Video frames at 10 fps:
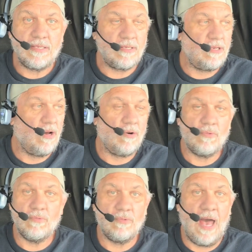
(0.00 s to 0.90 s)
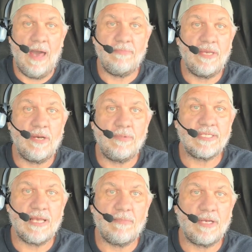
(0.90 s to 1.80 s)
you know, happened to hear me
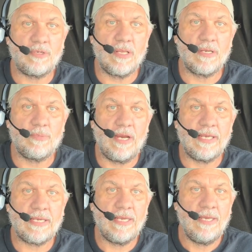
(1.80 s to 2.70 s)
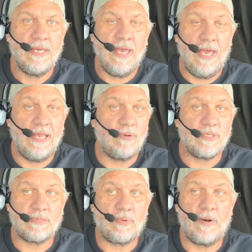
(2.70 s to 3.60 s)
set my trailer brake, and it
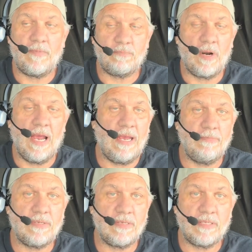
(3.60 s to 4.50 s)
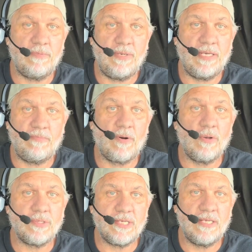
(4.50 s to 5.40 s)
was primed to be
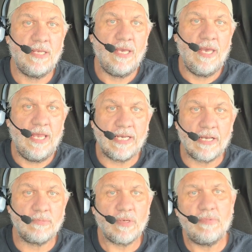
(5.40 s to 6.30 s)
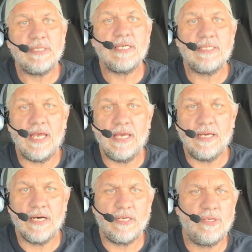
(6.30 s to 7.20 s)
frozen, and he comes over and he says, hey,
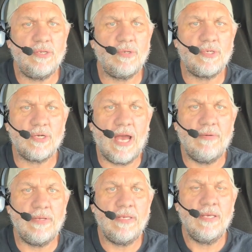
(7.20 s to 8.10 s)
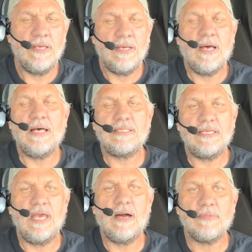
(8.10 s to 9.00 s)
you new to driving? I said,
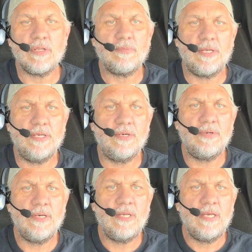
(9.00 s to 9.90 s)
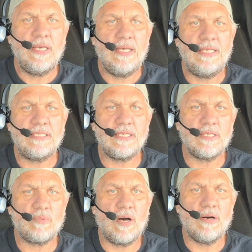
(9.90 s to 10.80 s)
yeah, I'm a little bit new. And he
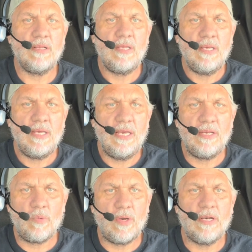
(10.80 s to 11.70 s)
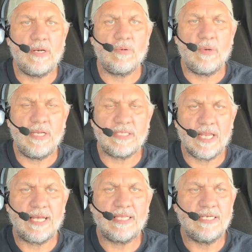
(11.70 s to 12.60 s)
says, well, in the winter when it's
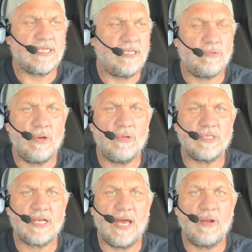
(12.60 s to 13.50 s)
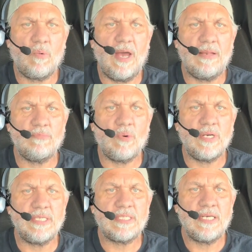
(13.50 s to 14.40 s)
like this and the roads are kind of wet and
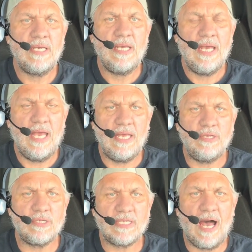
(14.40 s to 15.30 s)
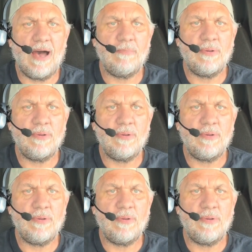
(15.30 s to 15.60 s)
moist, and you stop